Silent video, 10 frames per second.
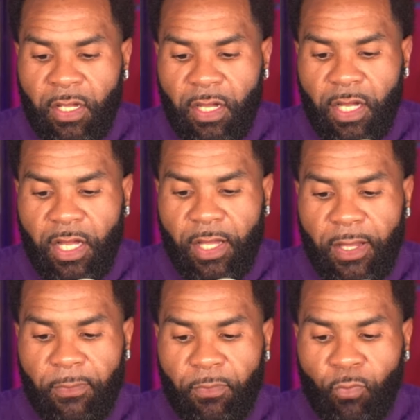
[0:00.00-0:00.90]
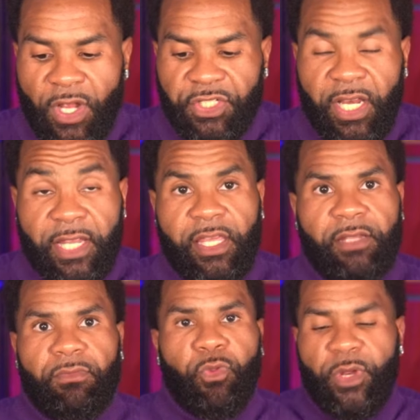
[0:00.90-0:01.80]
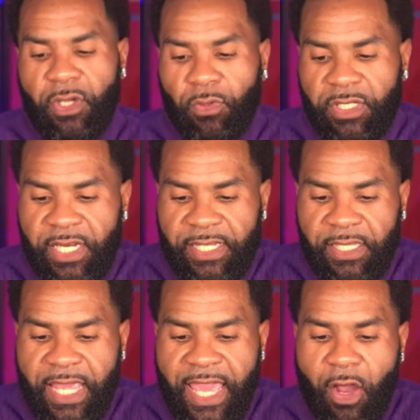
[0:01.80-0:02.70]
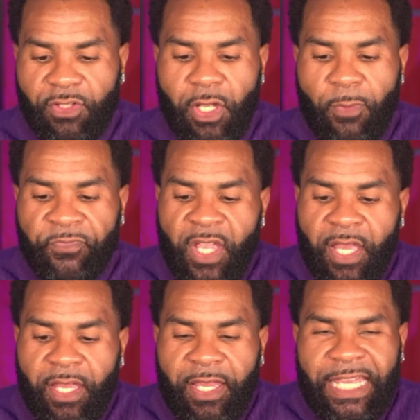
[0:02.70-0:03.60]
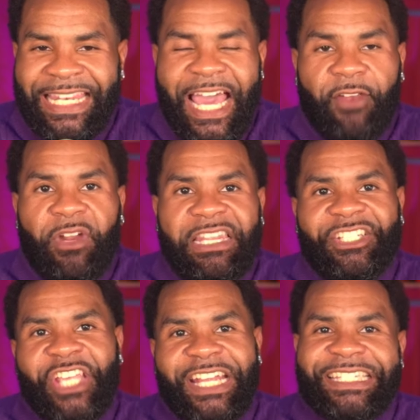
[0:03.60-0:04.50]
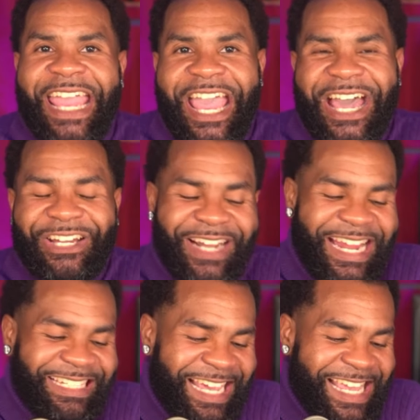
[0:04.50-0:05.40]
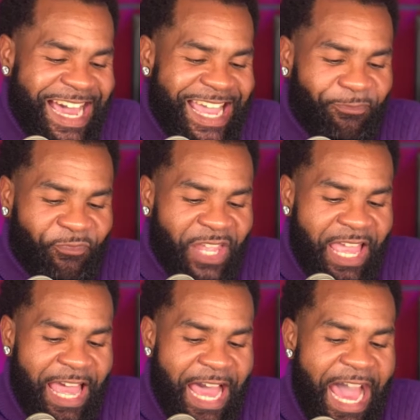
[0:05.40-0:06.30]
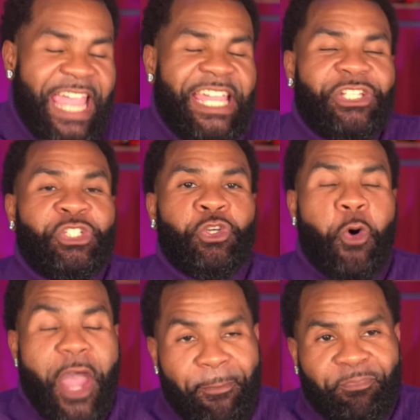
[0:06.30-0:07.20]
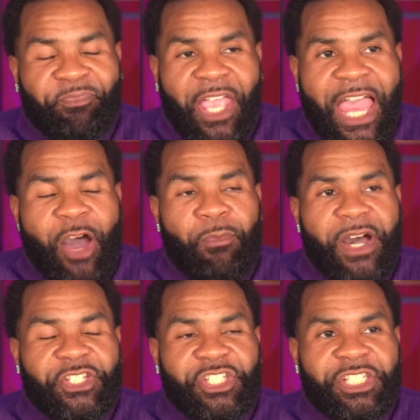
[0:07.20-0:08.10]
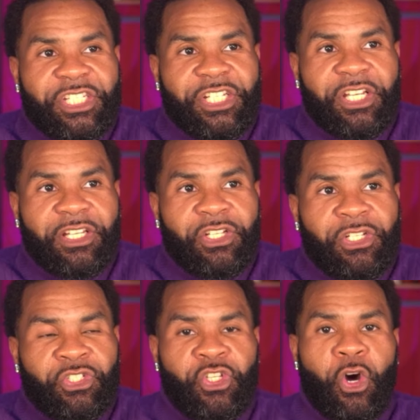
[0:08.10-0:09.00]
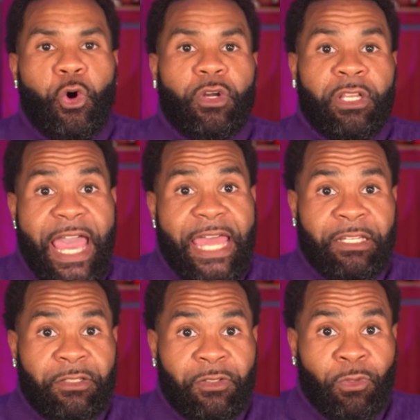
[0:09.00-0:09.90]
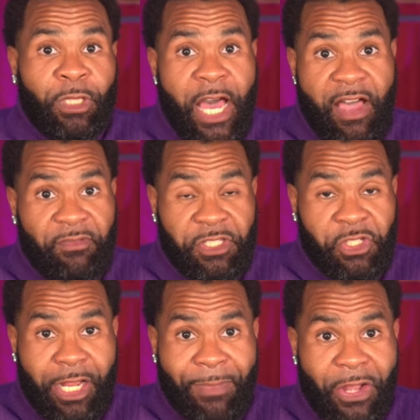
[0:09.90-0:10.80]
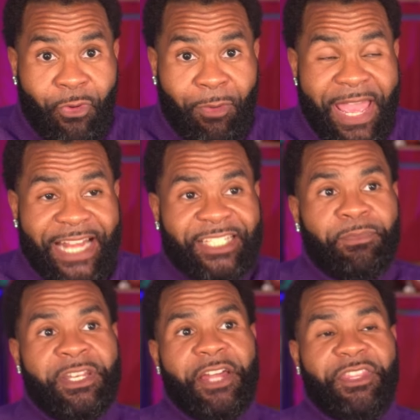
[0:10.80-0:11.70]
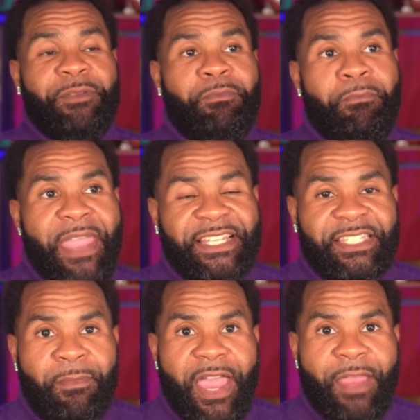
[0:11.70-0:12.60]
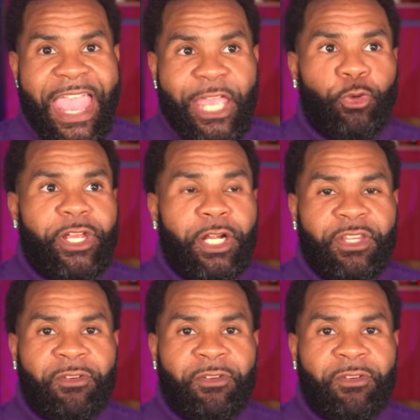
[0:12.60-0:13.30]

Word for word: uh, rushing, and then three total TDs in that. Also, not afraid of the check down, right? Like I I enjoy how much Joel Klatt loves to talk about quarterbacks, but nothing makes him angrier than